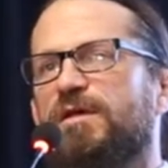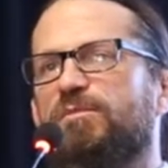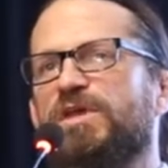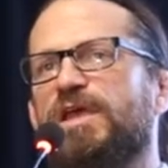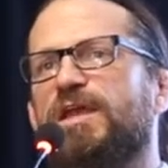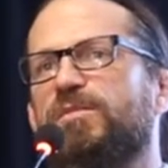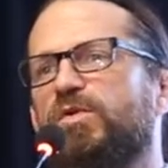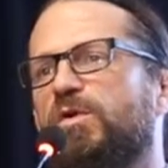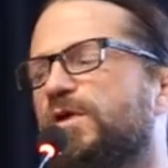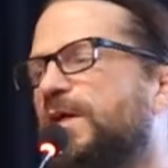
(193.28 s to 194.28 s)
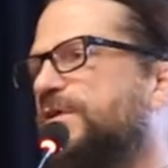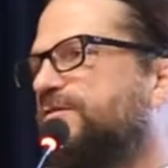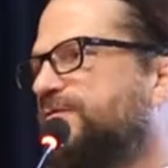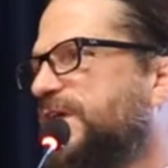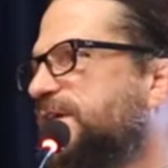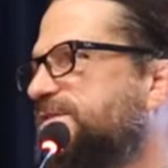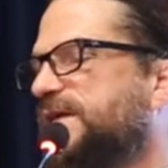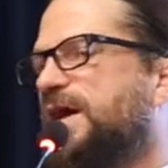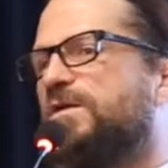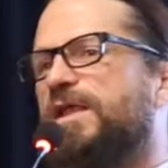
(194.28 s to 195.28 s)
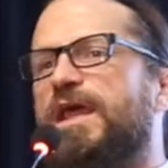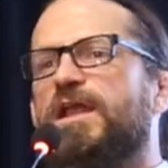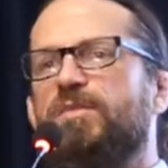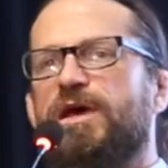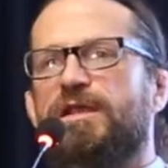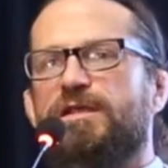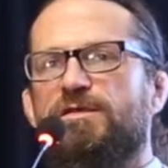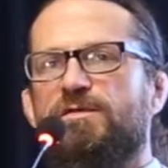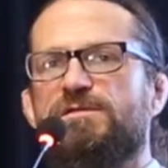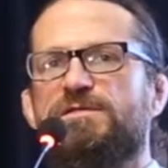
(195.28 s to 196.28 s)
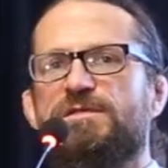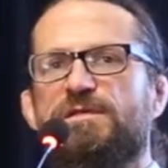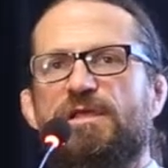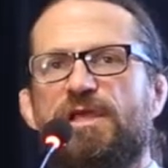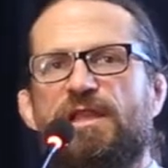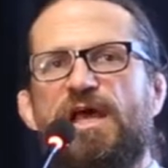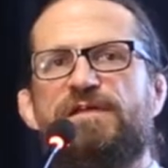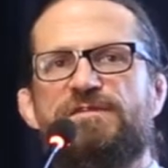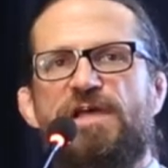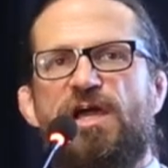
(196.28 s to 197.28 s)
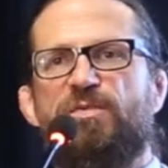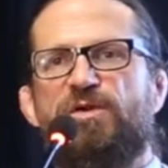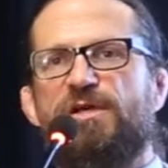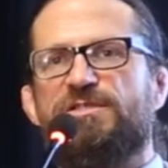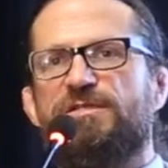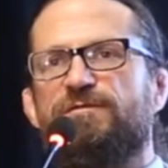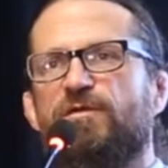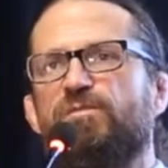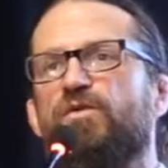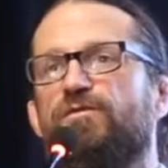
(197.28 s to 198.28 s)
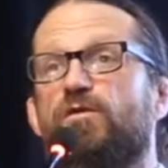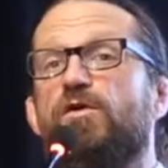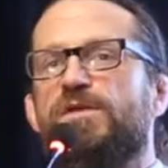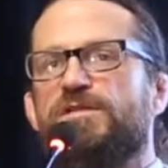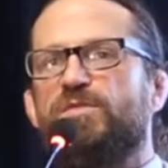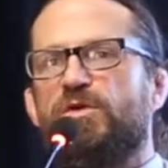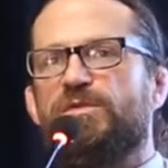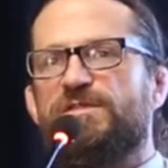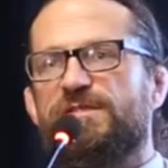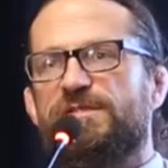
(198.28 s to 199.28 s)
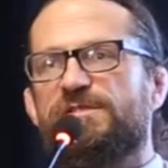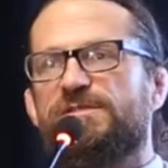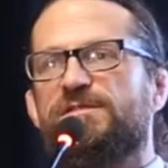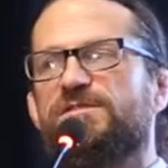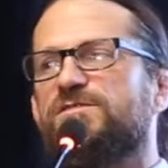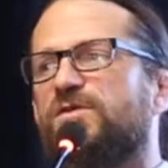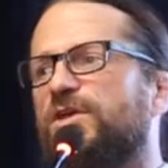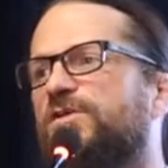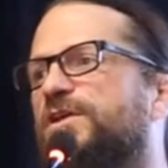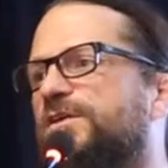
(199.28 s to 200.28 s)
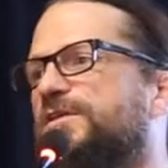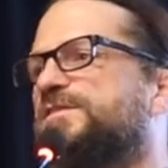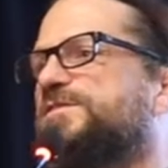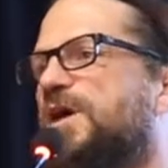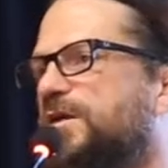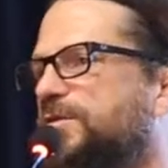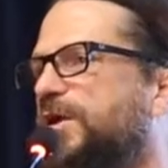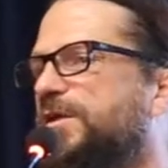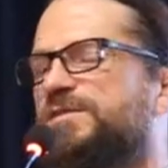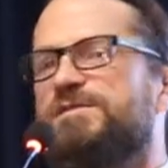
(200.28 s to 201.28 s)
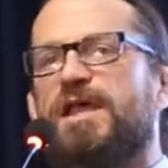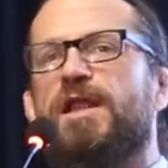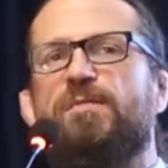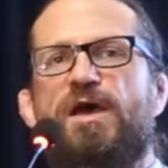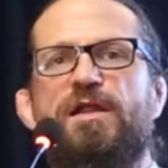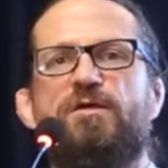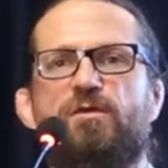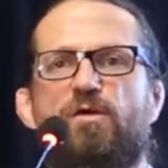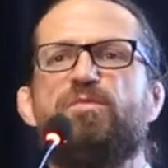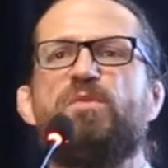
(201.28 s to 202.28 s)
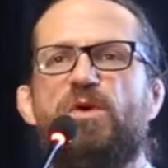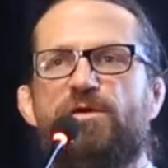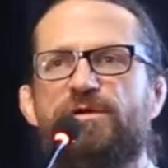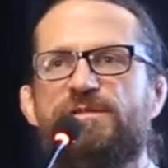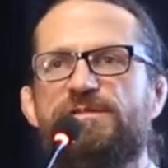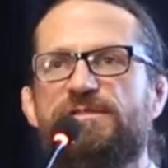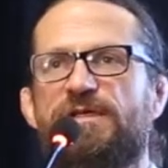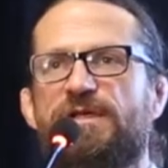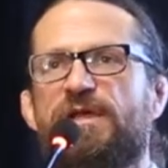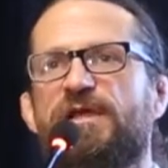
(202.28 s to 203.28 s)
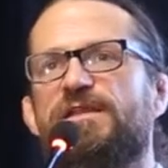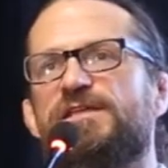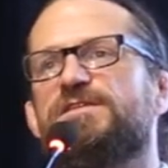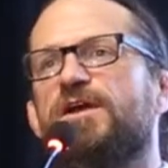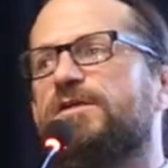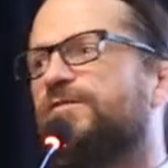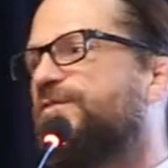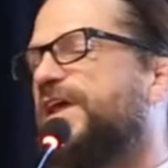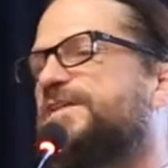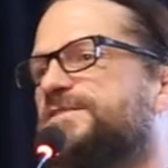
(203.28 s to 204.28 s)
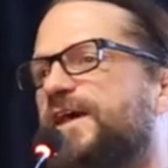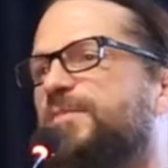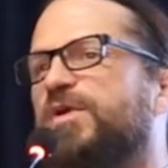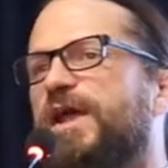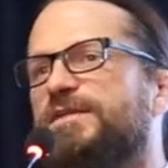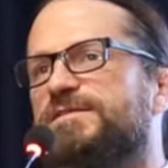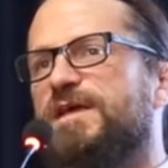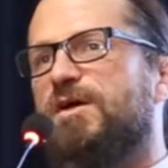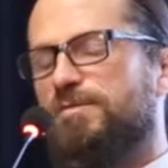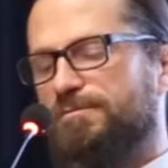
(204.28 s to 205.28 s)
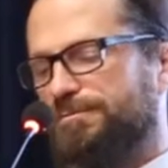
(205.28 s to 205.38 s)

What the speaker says: began a program that phased out antibiotic use in livestock production for performance purposes. So you'll hear this talked about as antibiotic growth promoters. They started to phase that practice out.